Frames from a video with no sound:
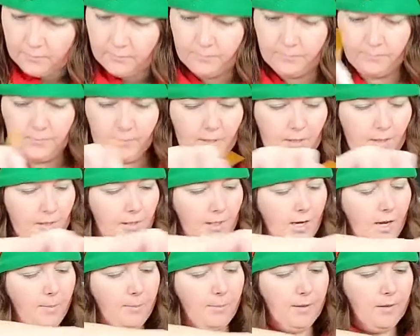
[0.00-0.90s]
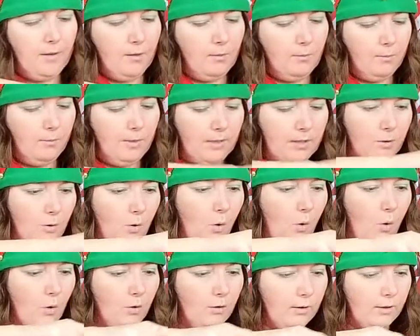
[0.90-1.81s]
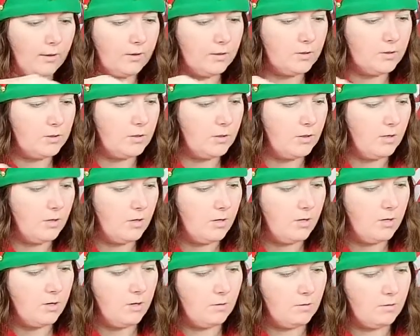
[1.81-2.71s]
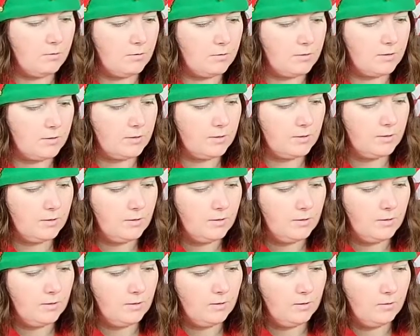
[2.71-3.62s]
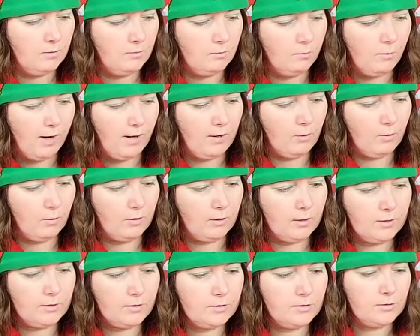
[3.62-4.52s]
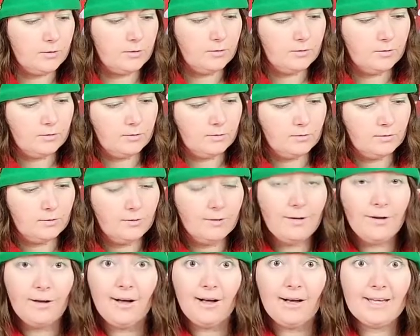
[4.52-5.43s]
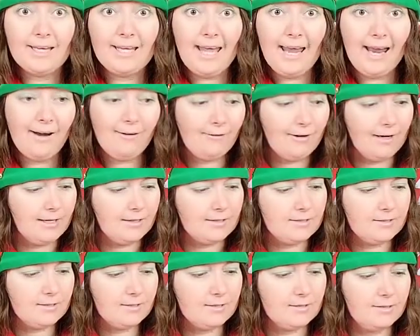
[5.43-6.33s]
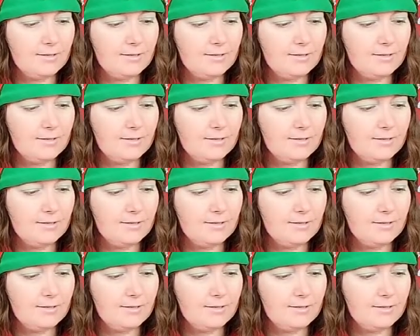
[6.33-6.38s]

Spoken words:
Make it happy there. We'll make an orange nose. Why orange? A carrot.